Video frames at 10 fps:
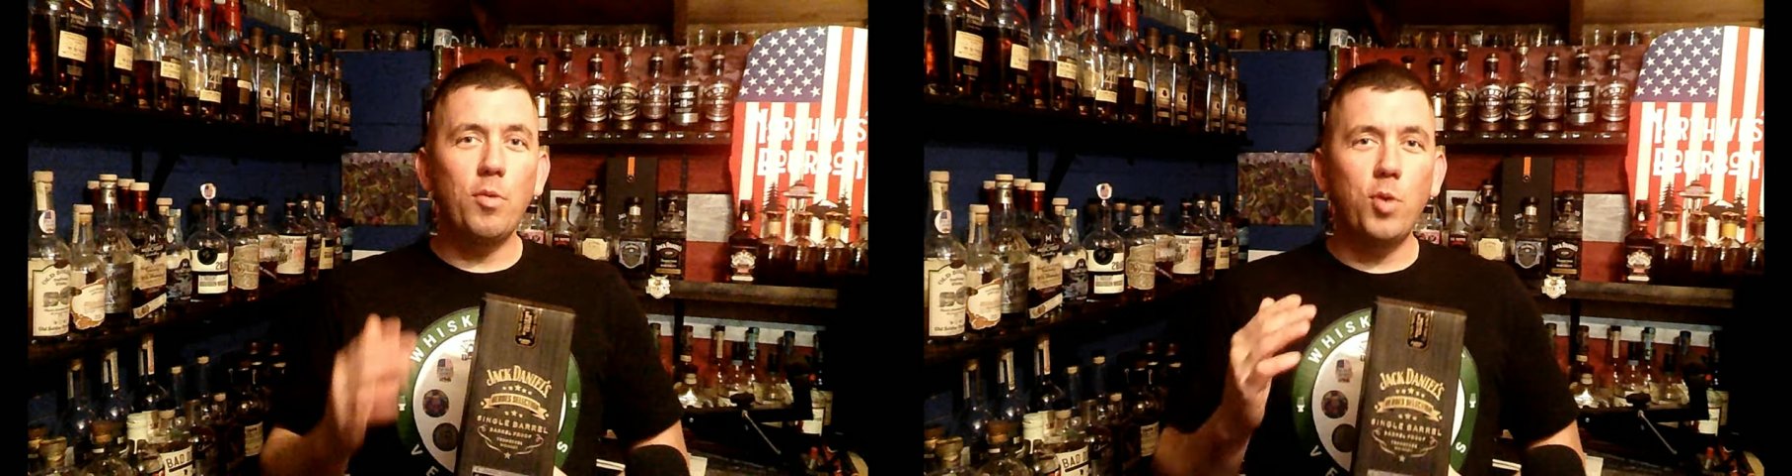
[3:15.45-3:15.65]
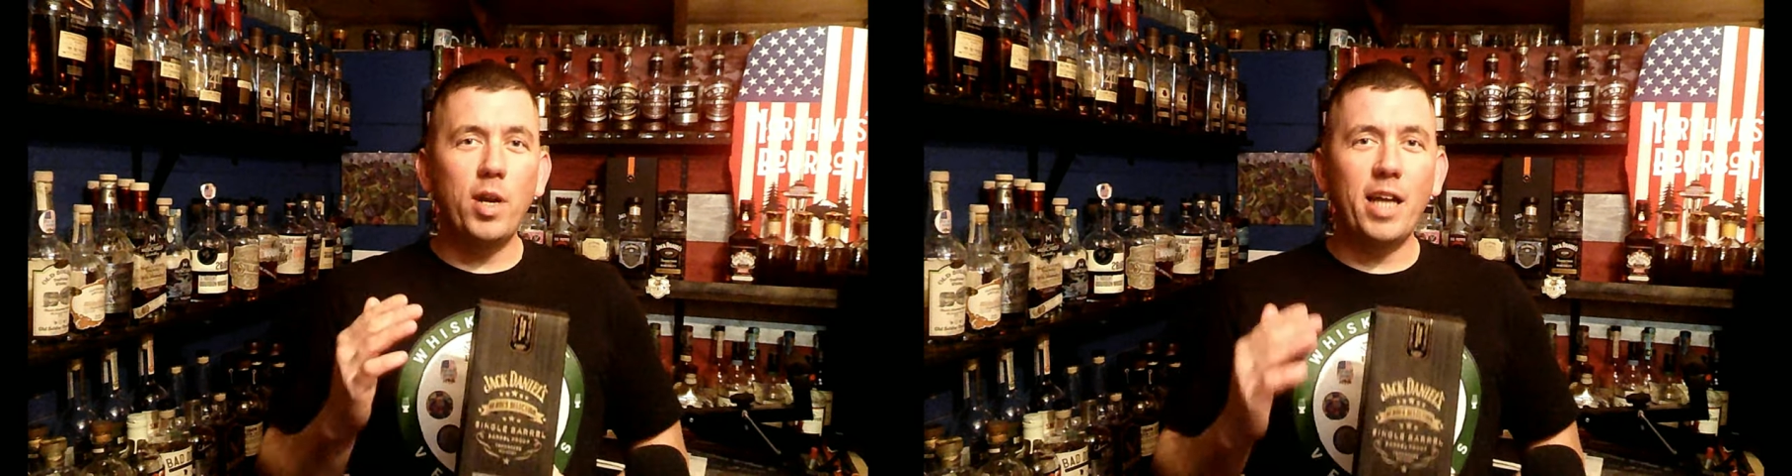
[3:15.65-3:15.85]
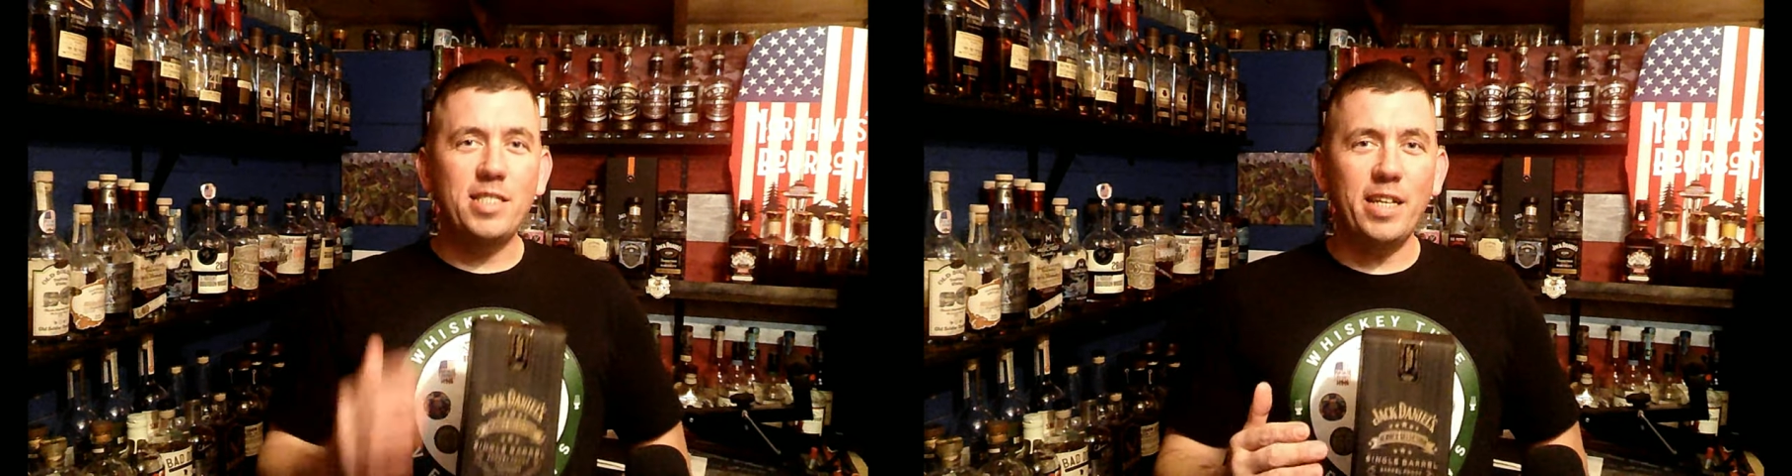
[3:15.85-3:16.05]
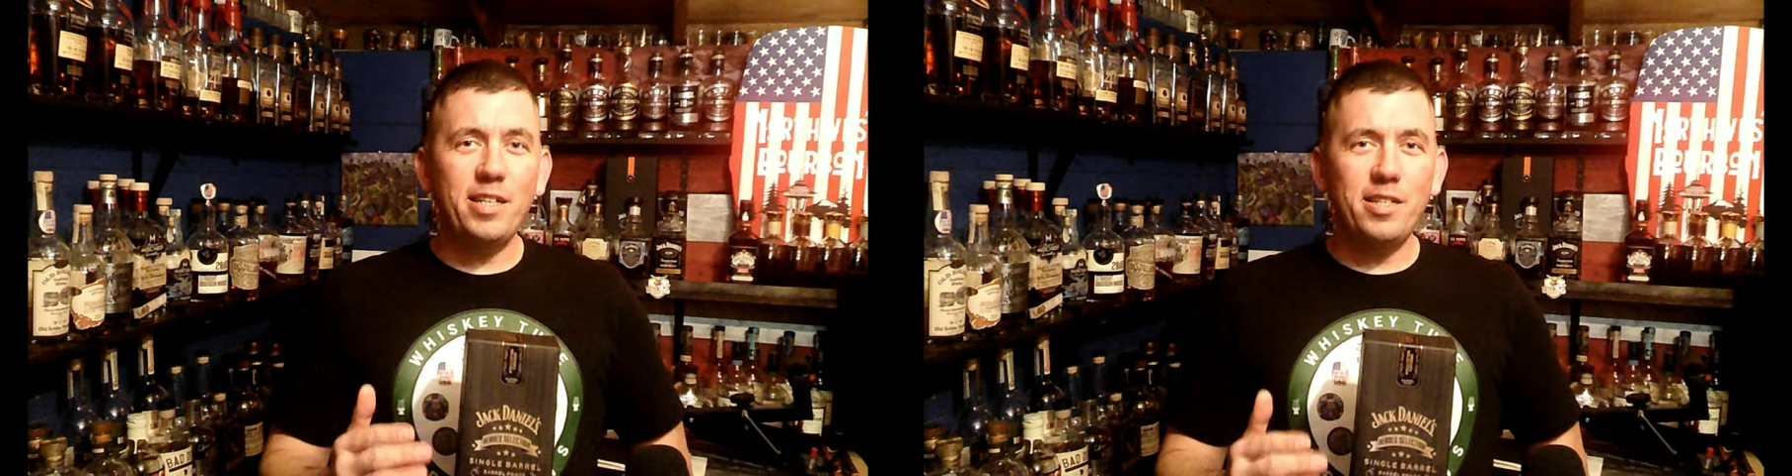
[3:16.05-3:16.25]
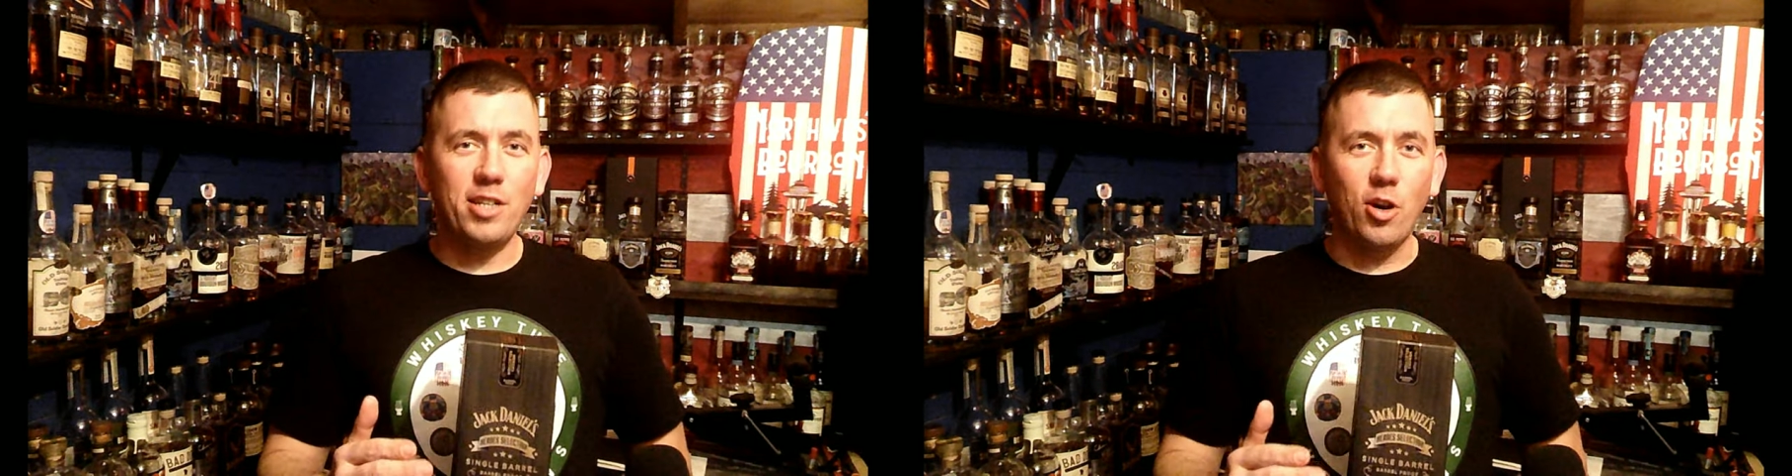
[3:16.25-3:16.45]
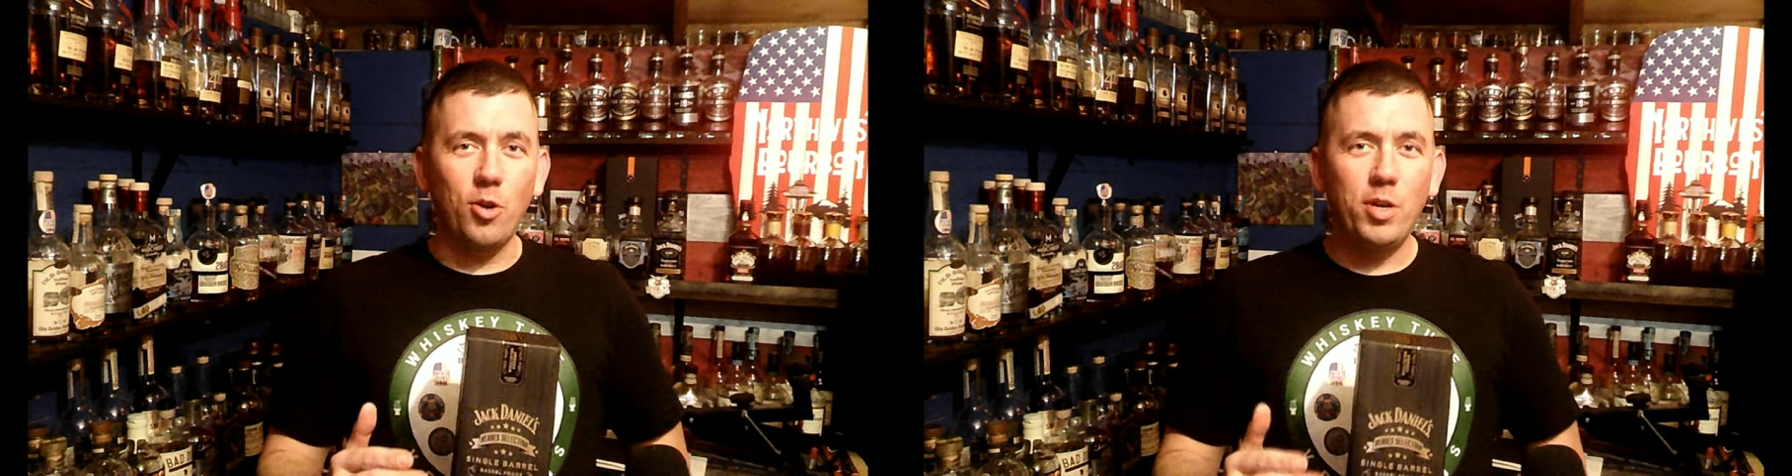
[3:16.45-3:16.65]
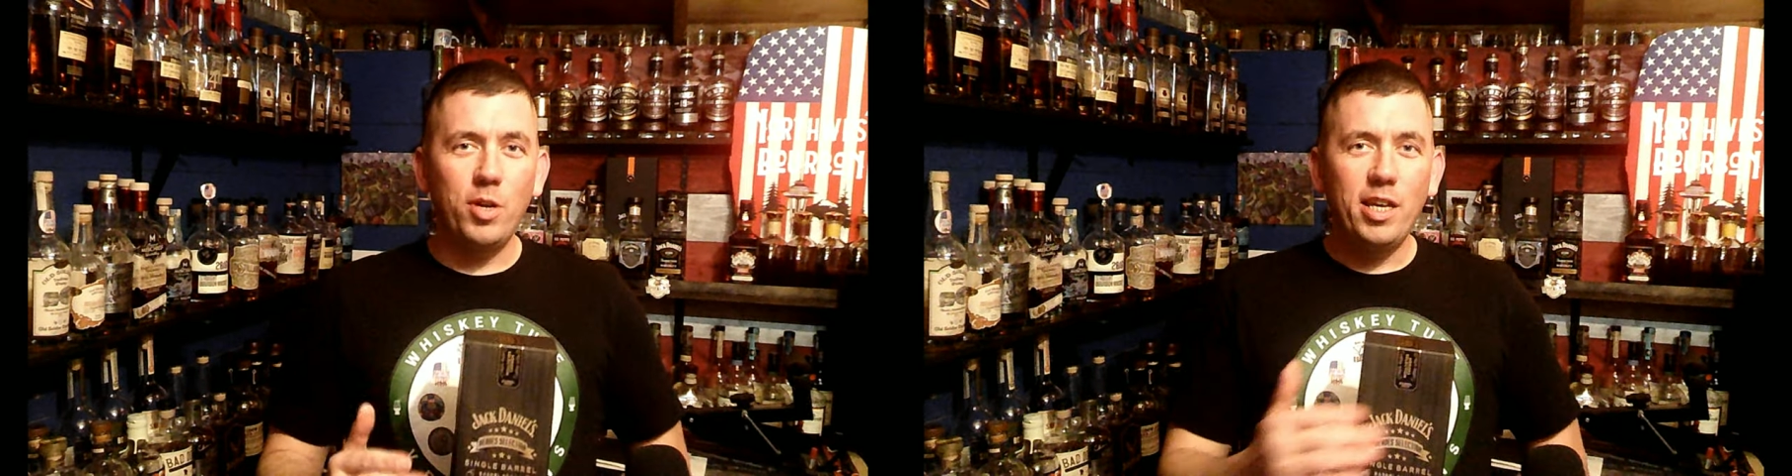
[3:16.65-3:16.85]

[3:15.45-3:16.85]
what I didn't know